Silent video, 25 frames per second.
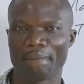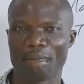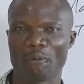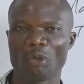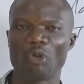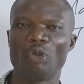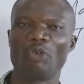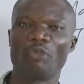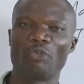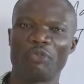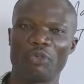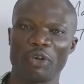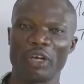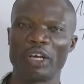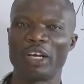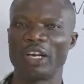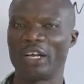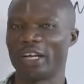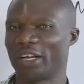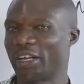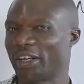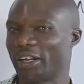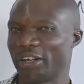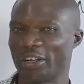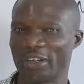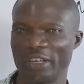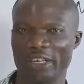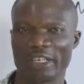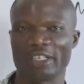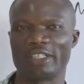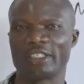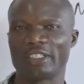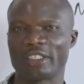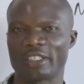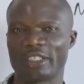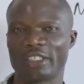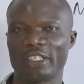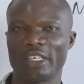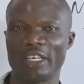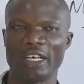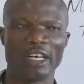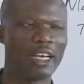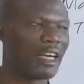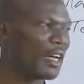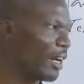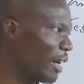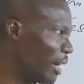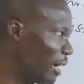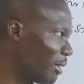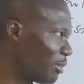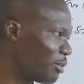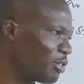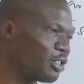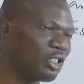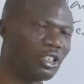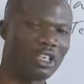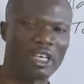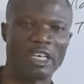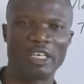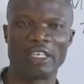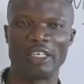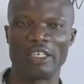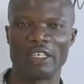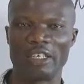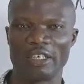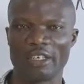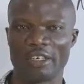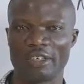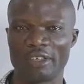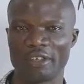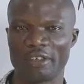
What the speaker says: You feel like, yes, I've tried.